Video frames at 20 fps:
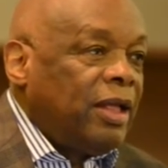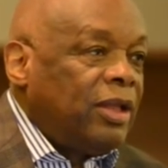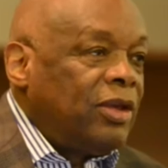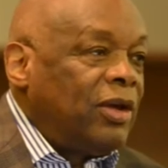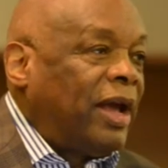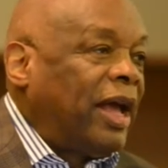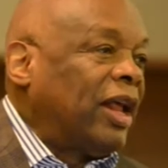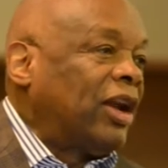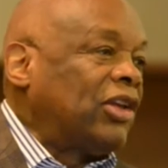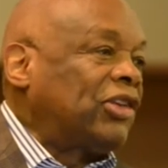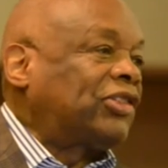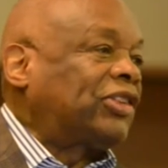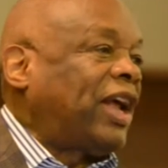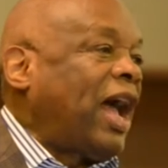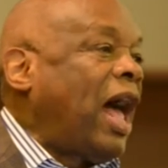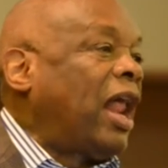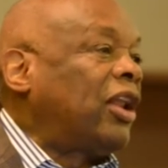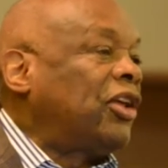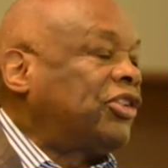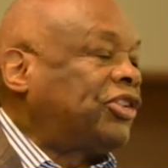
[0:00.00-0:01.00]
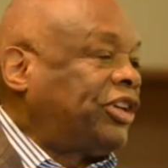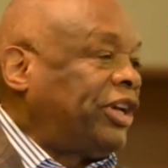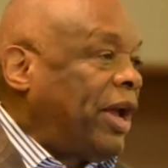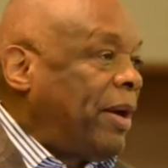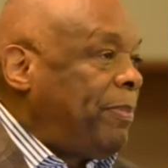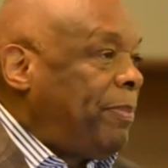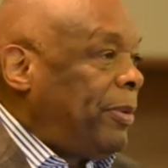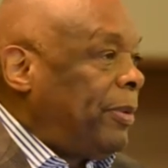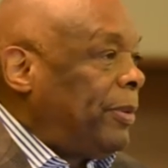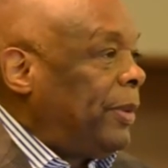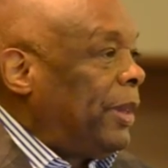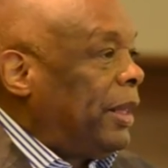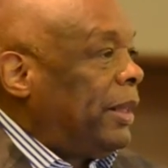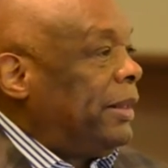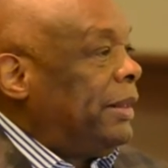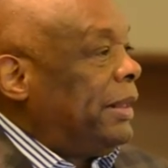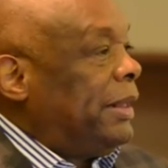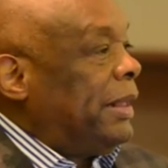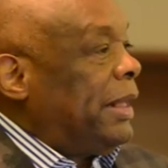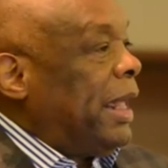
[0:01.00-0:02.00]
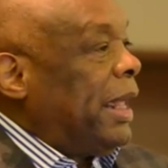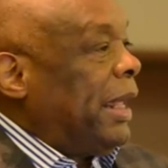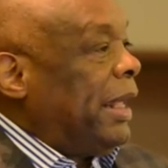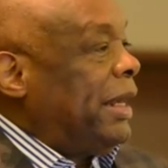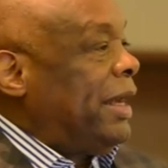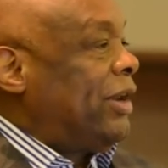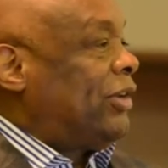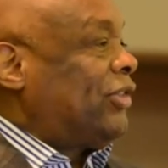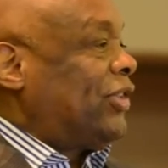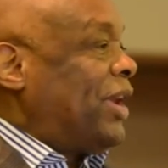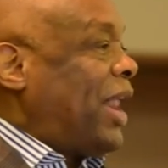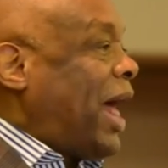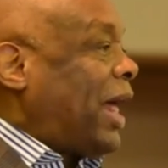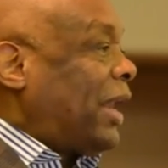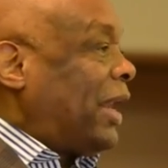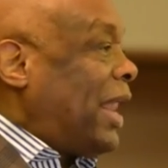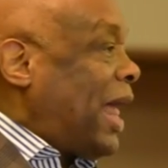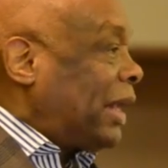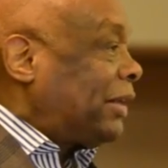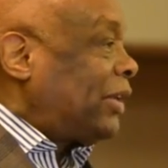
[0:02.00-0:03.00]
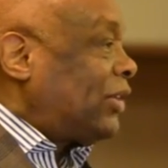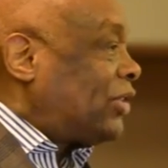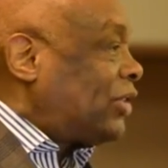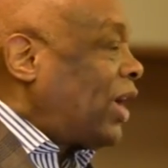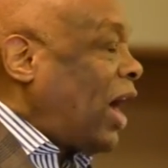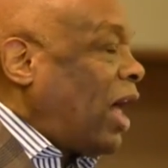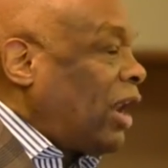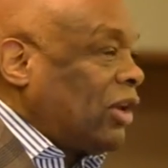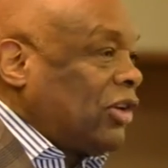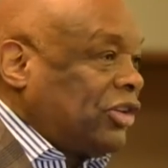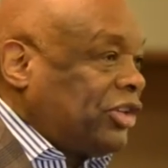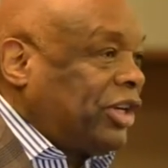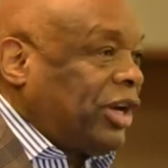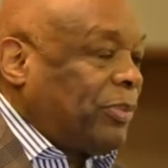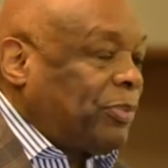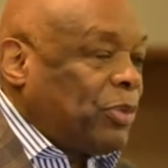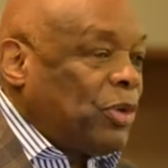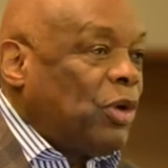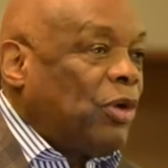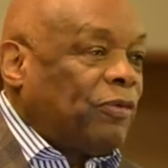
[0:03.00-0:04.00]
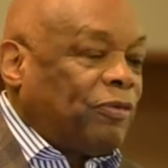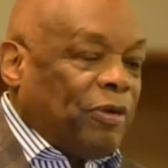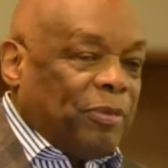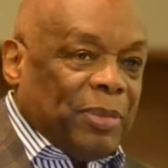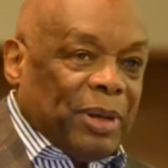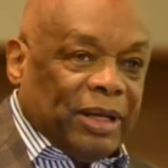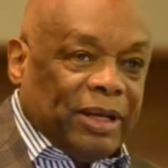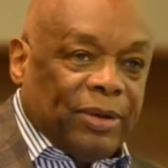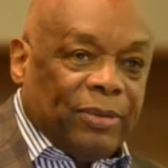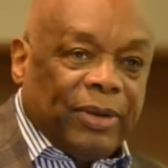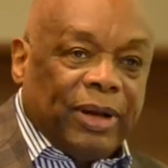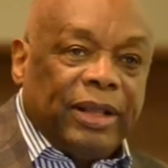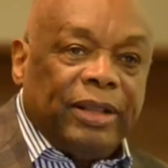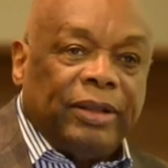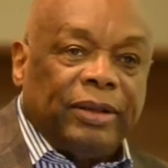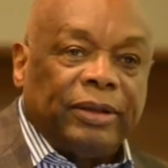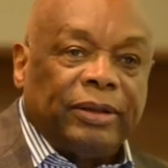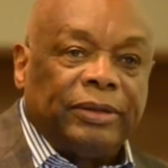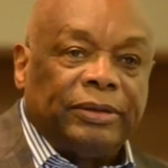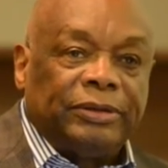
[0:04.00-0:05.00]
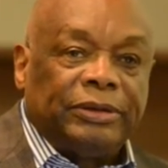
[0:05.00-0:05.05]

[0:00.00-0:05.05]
You get a scholarship, and it's not like the scholarship you're familiar with.